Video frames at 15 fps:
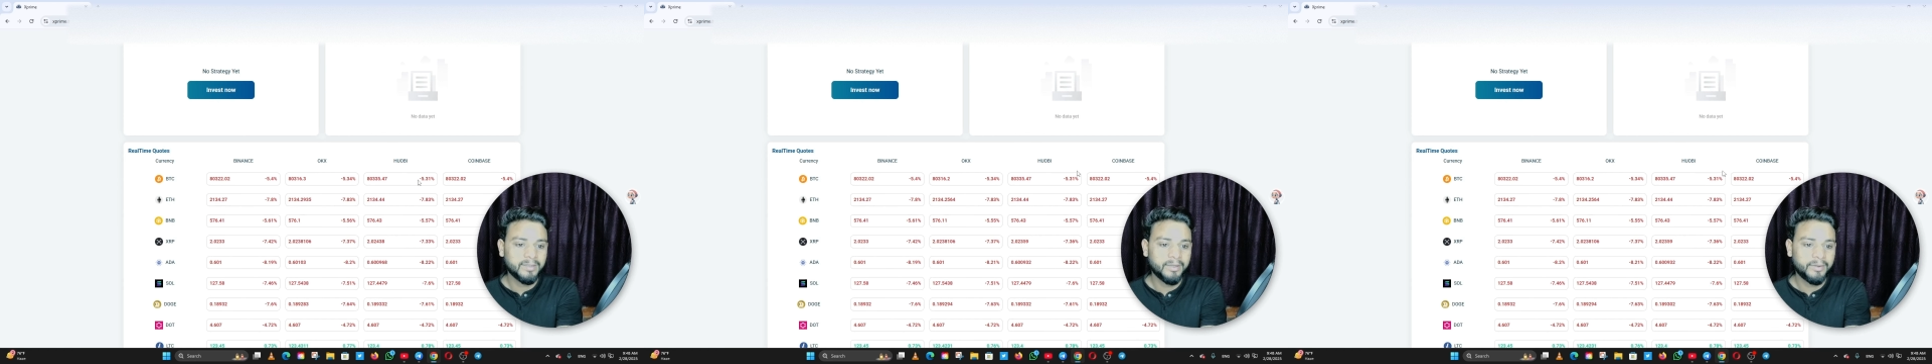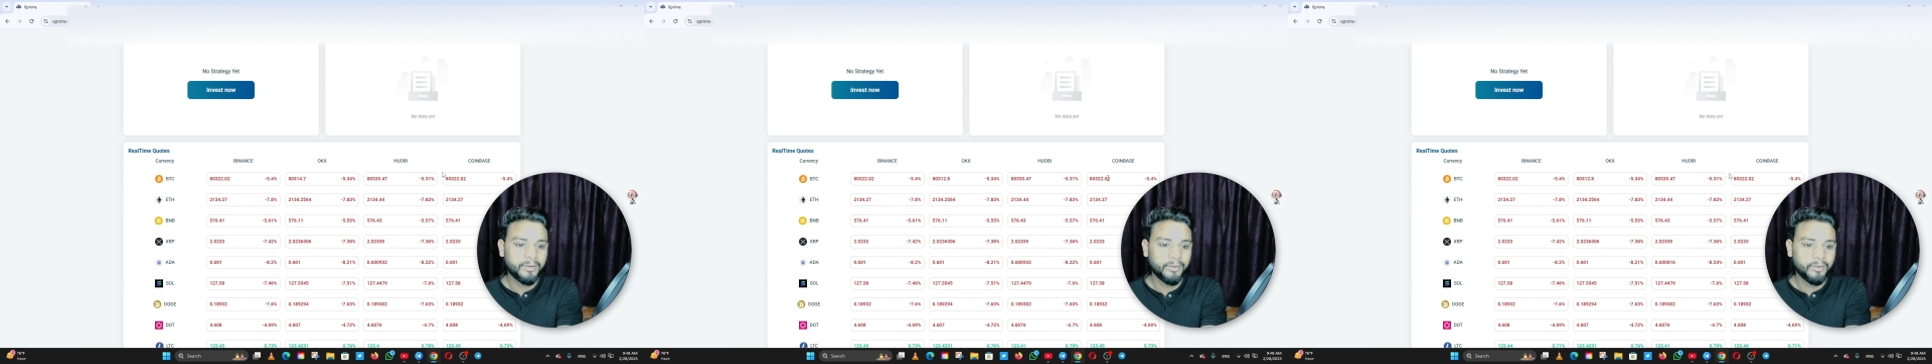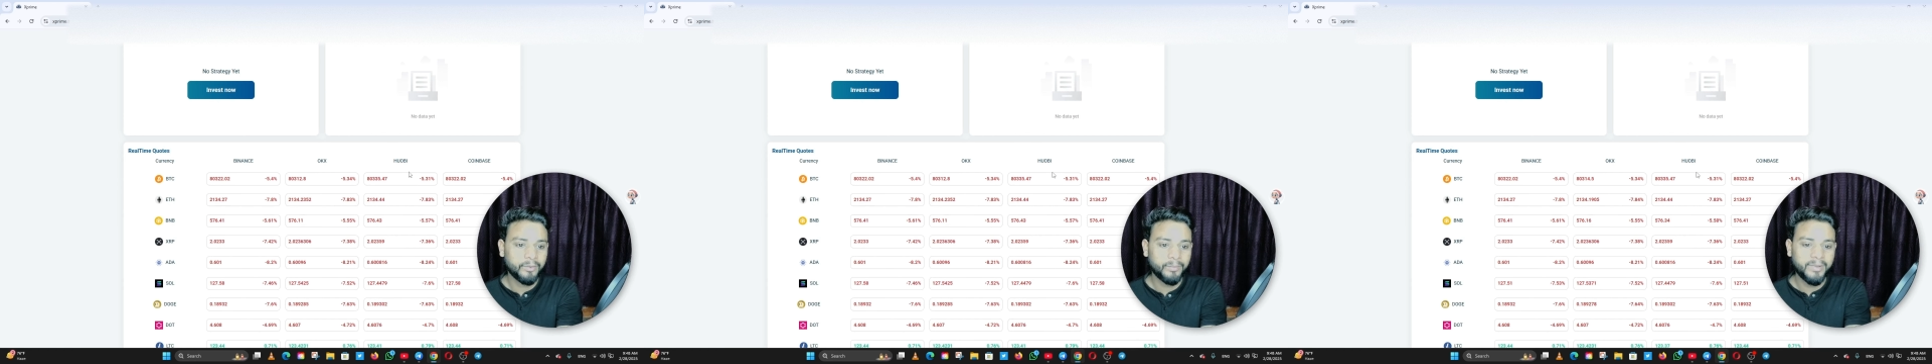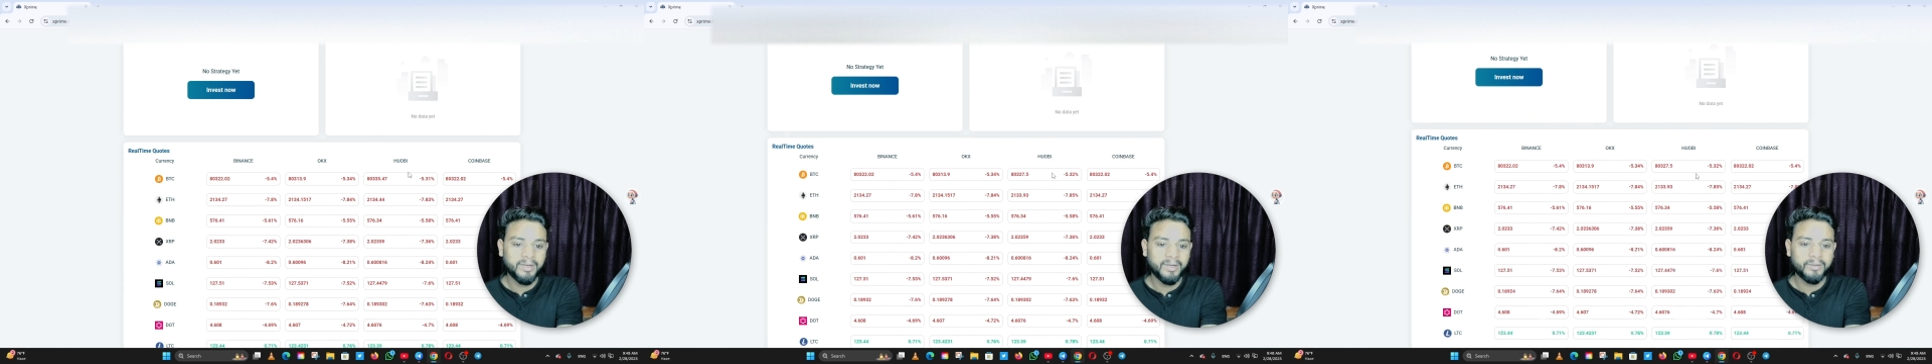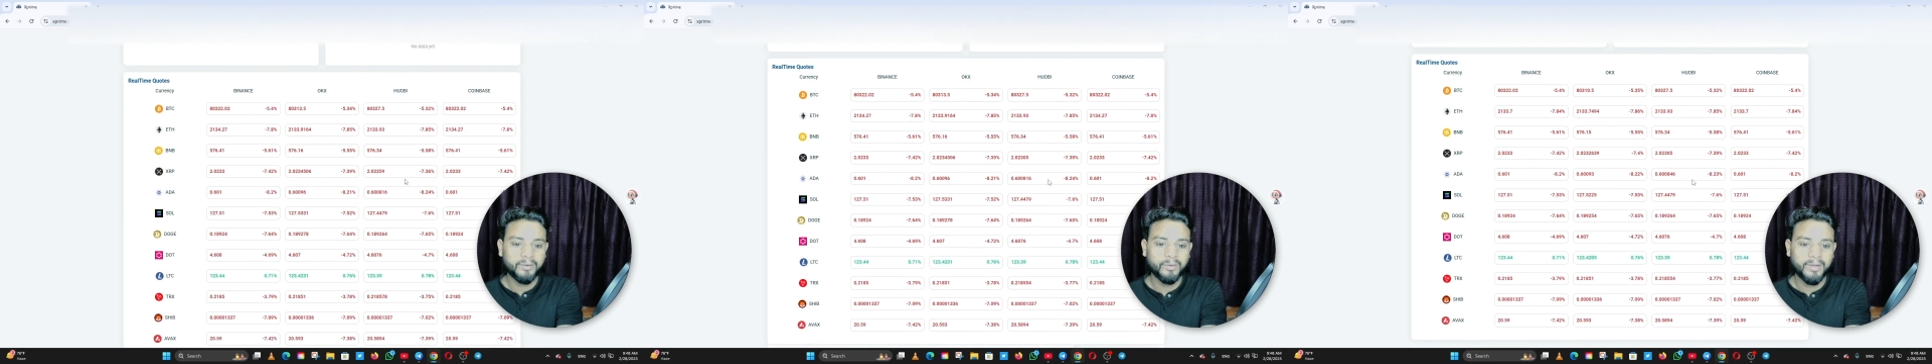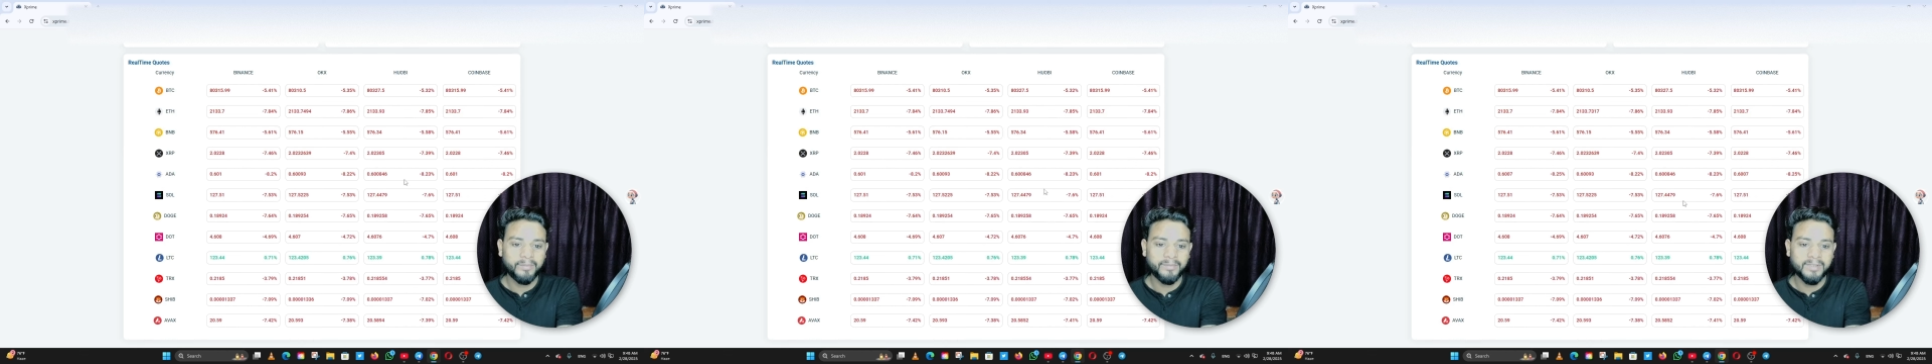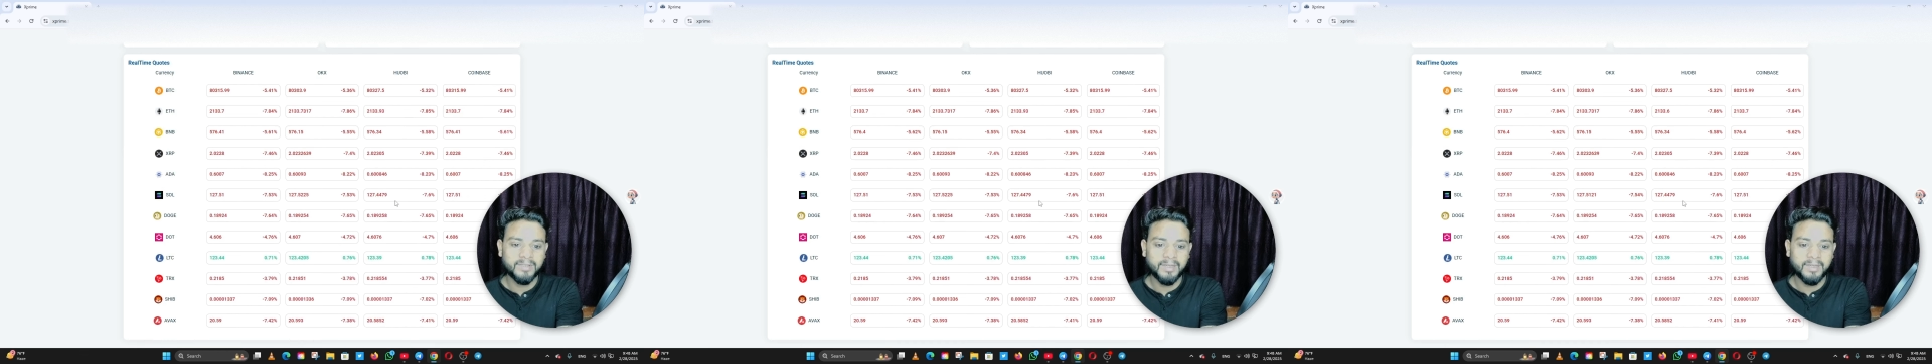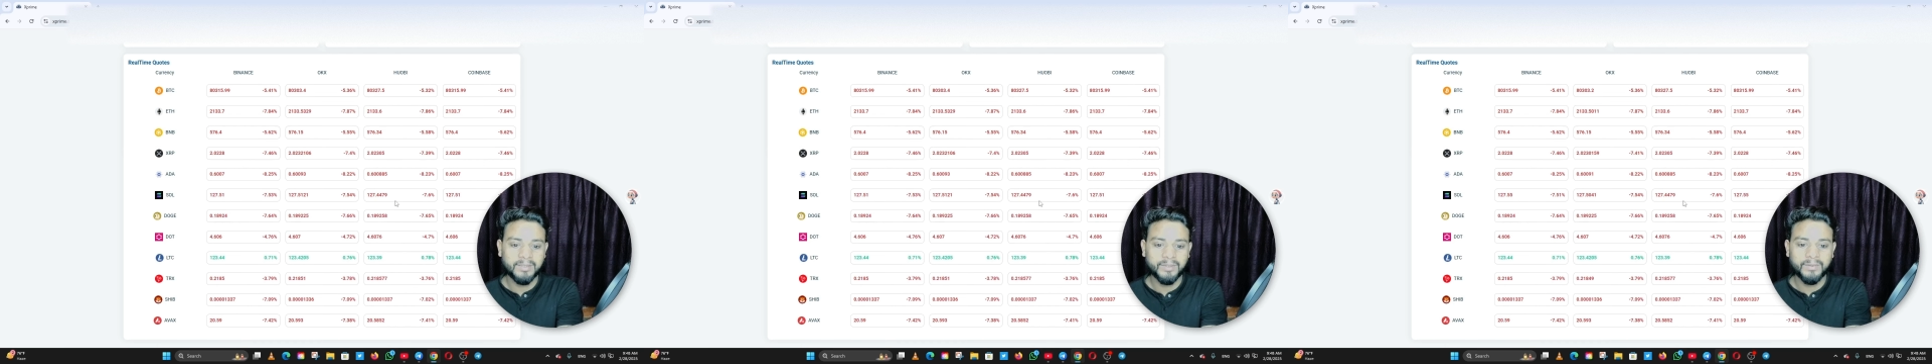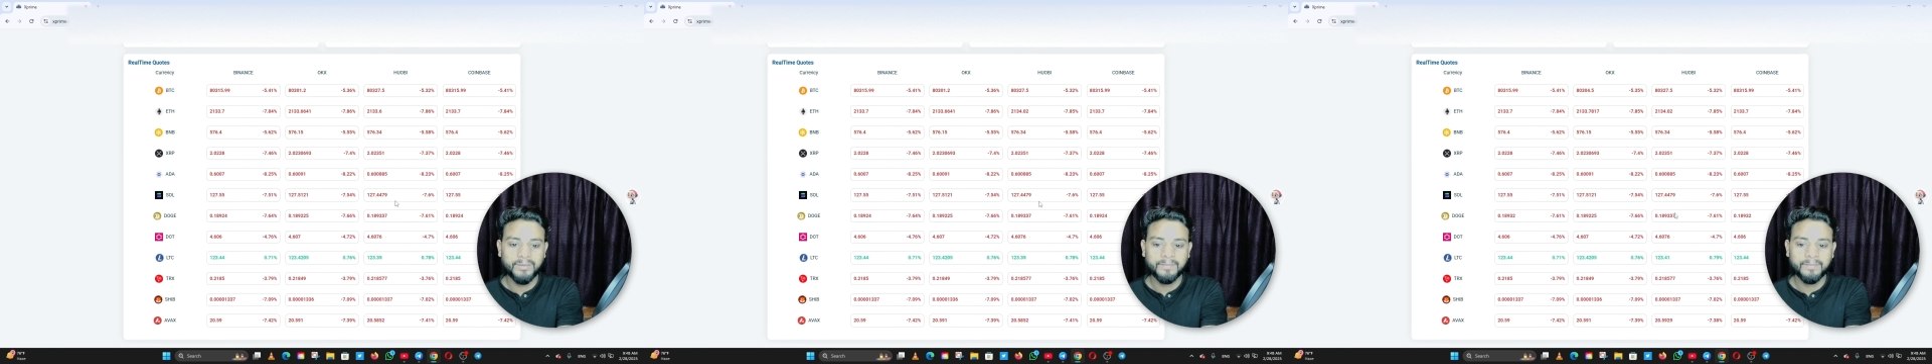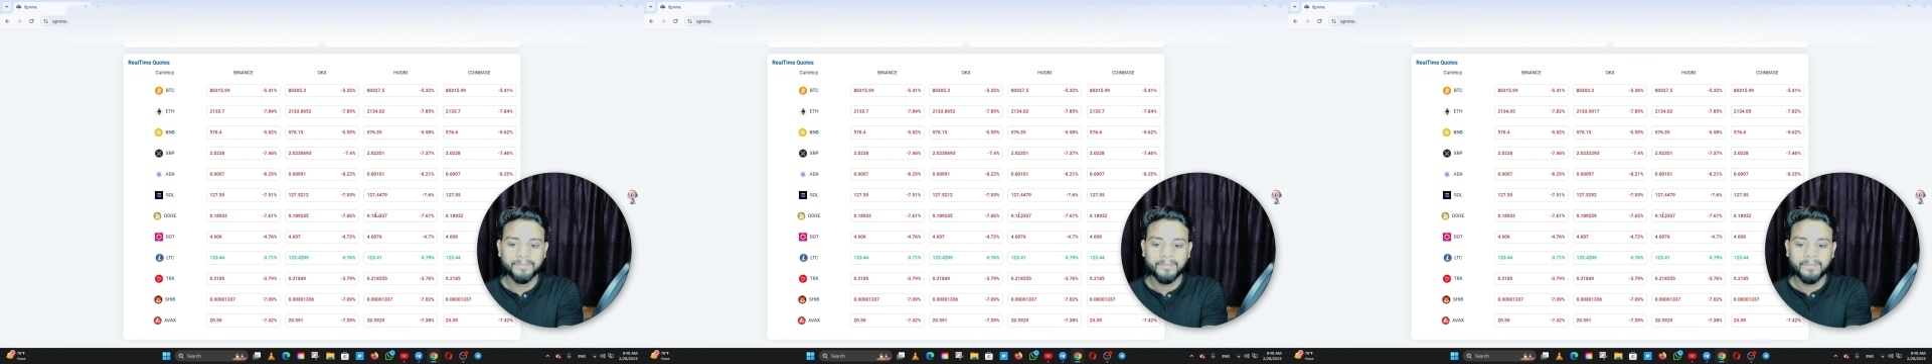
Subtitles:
the Huobi and Coinbase also.